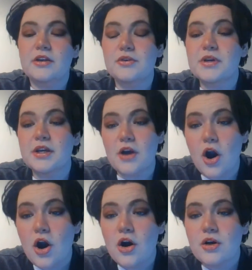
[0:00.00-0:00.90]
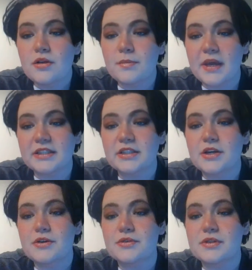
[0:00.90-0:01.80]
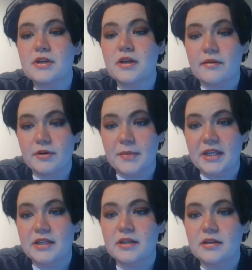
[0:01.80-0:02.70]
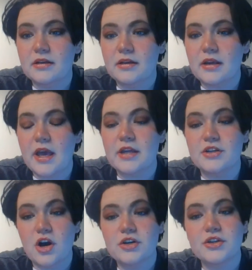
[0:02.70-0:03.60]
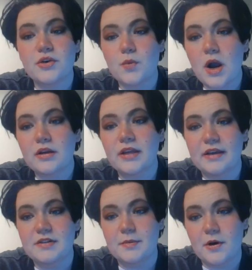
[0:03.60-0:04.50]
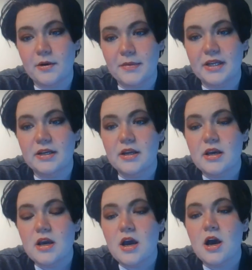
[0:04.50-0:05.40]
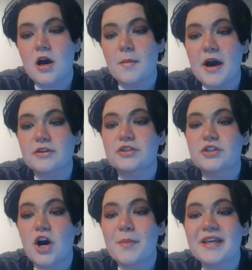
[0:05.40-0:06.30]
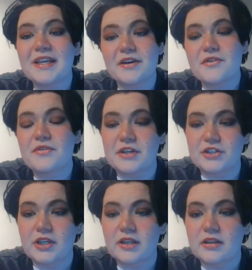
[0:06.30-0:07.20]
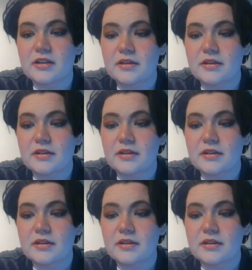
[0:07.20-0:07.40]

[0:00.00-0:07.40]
You can call Mexico's government and talk to their wildlife department about stopping gill fishing.